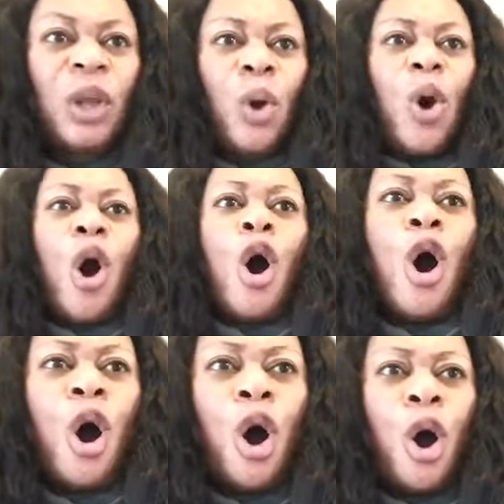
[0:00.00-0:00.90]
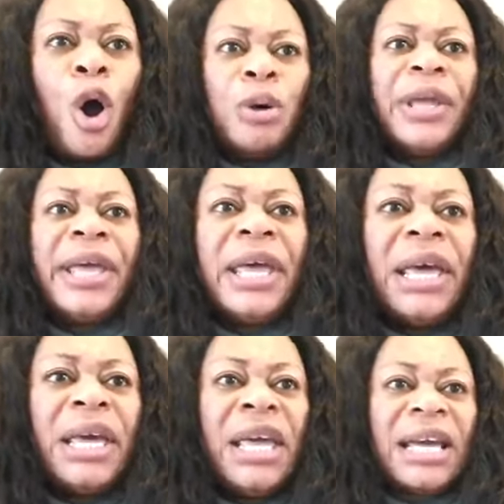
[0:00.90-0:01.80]
Oh,
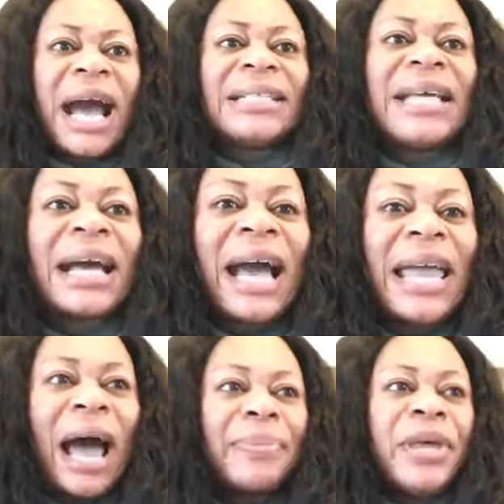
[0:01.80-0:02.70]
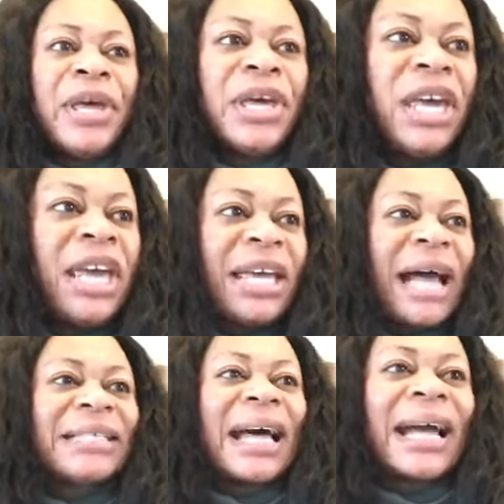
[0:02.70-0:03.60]
hikatakaya,
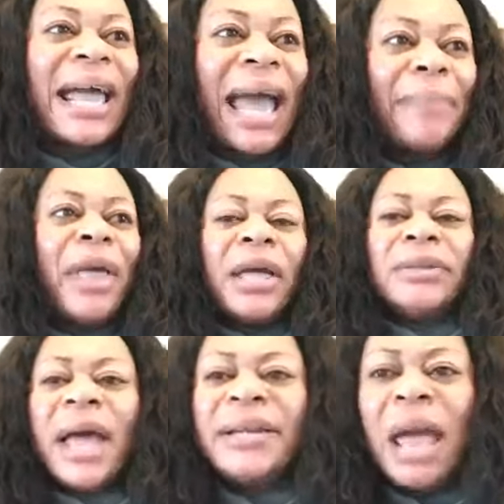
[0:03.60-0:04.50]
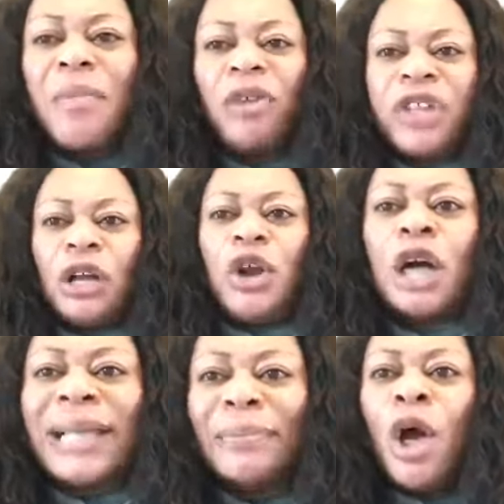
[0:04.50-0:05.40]
hikatakaya. The name of the
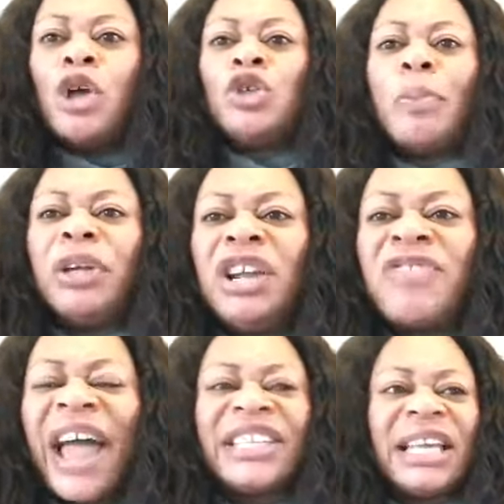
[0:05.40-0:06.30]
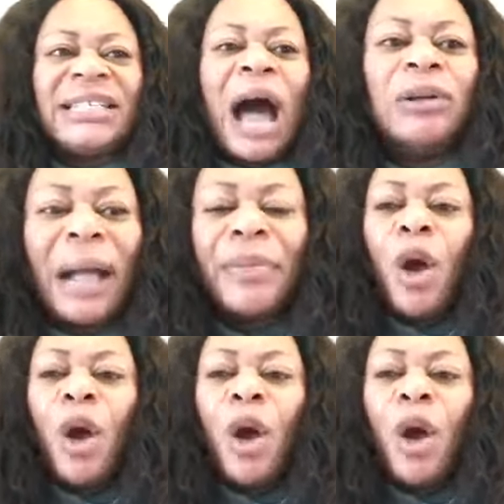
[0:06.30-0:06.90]
Lord. Somebody write it down.